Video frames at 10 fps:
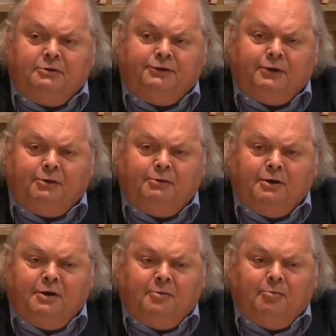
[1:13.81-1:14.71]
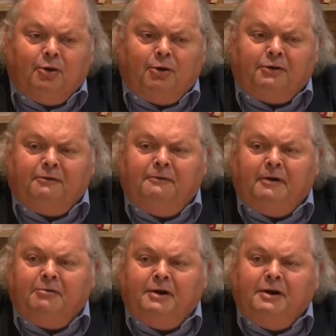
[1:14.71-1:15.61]
also brought a
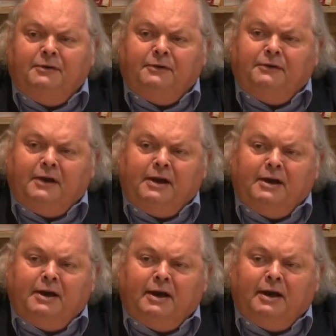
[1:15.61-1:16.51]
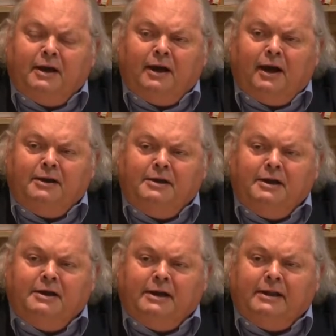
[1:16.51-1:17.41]
very interesting
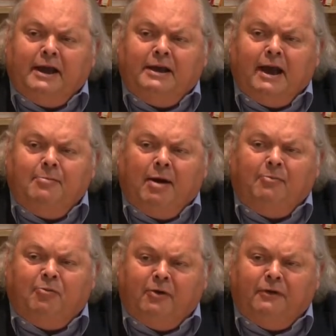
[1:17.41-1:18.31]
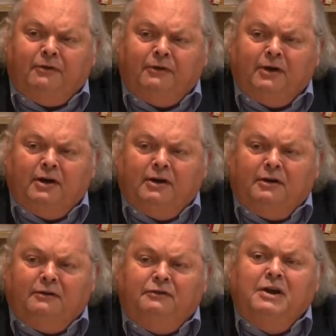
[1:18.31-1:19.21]
idea that they came up with
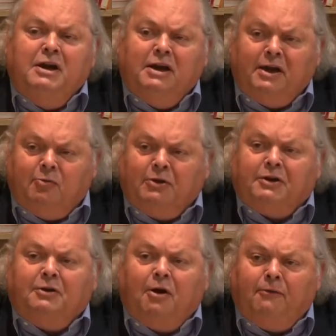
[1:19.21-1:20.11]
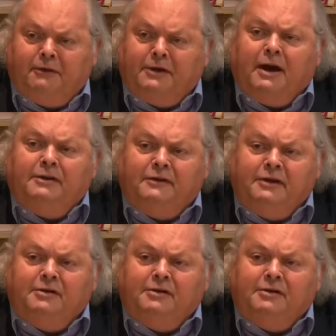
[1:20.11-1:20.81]
dealing with the COVID-19